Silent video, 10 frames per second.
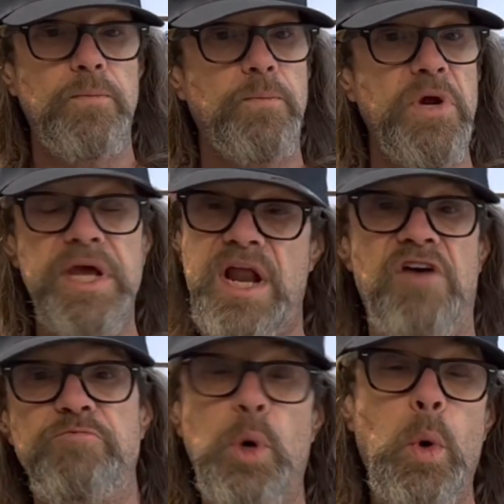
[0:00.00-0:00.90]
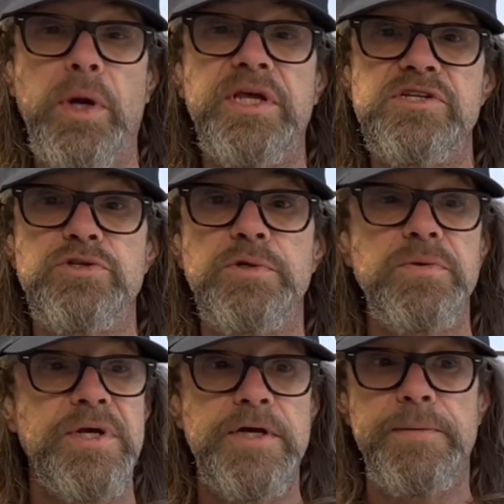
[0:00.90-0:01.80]
We're going to have porgy
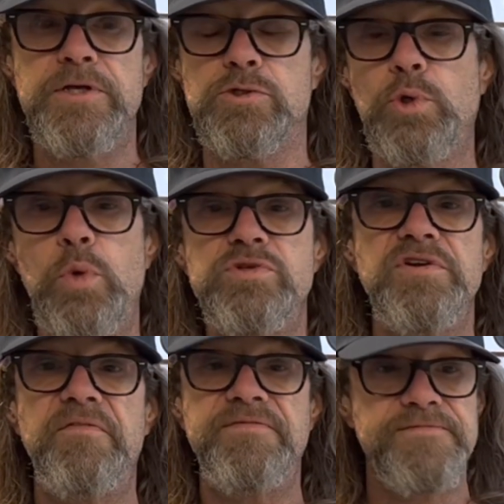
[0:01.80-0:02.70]
soon. There's loads of